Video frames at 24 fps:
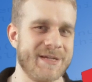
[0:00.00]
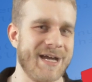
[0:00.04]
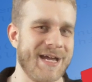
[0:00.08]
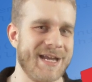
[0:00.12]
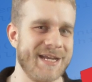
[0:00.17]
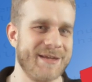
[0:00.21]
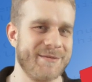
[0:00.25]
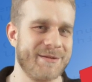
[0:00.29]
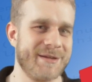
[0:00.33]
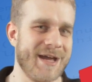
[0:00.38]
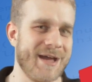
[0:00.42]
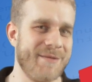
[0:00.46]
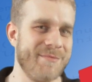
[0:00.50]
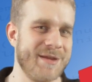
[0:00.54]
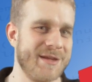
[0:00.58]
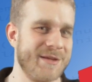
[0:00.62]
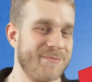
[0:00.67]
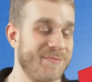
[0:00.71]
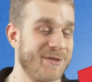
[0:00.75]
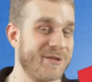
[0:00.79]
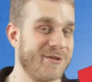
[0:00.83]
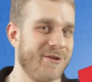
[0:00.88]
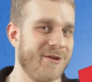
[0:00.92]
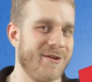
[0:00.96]

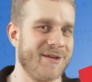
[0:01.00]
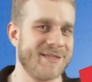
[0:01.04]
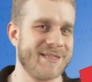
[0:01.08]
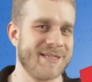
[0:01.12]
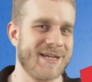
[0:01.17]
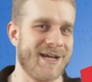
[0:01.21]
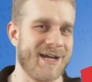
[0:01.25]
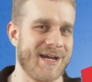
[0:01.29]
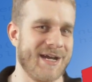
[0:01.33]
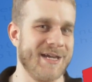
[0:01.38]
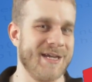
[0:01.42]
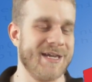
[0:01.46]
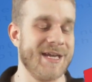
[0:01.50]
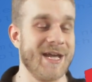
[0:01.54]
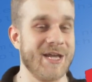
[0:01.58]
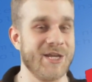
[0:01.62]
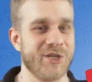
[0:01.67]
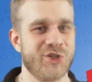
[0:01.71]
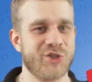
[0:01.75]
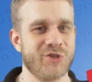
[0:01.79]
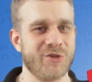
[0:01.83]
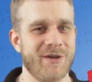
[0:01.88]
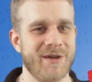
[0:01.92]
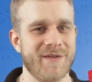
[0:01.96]
coming because I
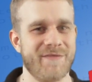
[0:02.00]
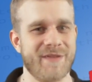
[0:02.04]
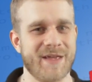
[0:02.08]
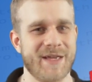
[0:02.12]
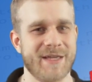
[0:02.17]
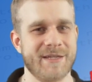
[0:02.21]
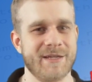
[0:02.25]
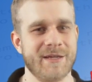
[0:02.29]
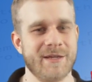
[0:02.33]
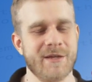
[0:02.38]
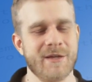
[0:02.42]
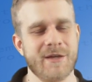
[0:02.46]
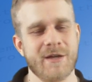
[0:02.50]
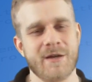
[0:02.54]
enjoy that.